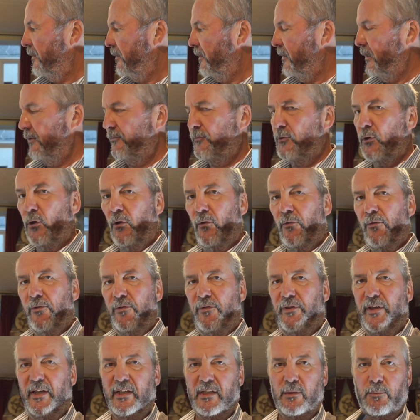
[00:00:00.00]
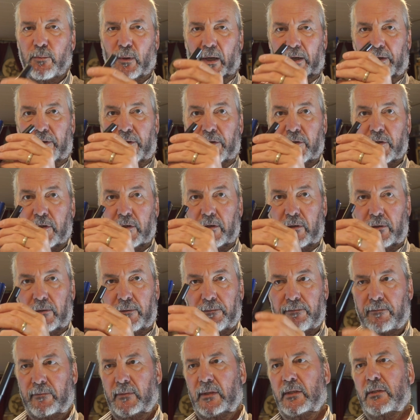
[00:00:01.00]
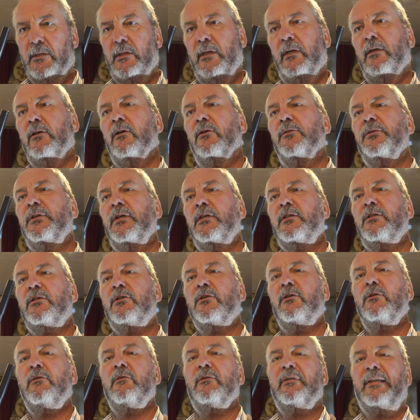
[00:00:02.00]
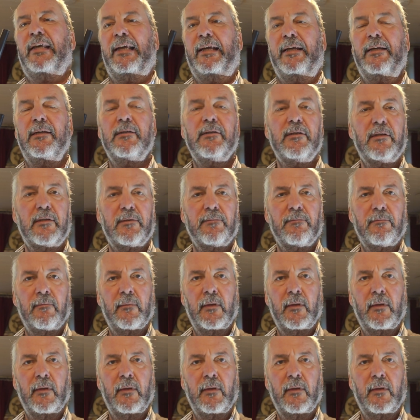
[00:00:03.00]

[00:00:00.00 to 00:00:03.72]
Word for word: I've got this one too. So you've got these two things,